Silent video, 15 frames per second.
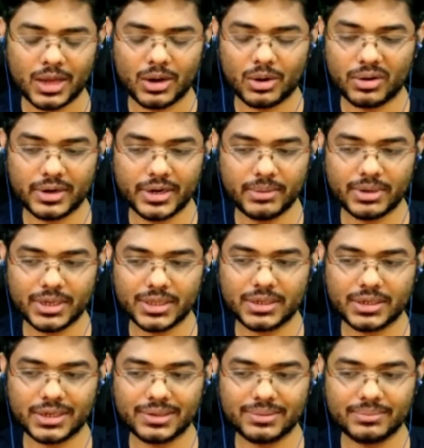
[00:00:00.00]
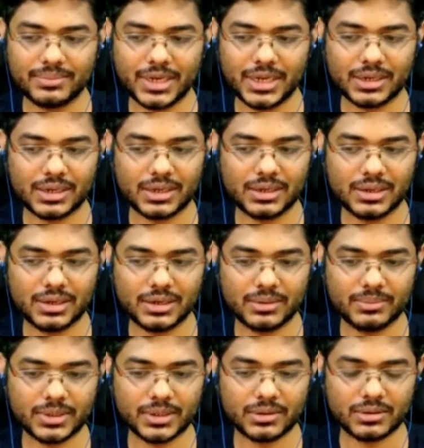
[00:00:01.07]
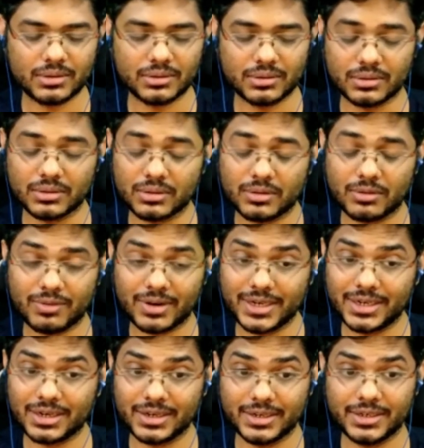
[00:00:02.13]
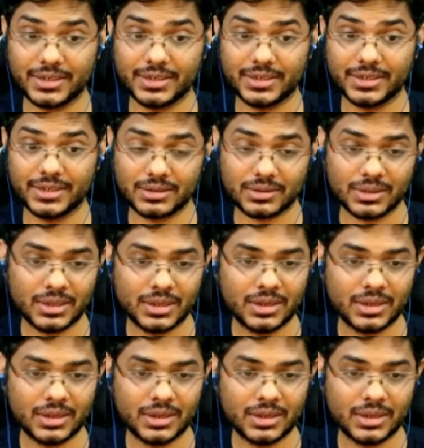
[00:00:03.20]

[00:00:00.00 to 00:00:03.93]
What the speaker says: already by that time Nihal held him in quite high regard,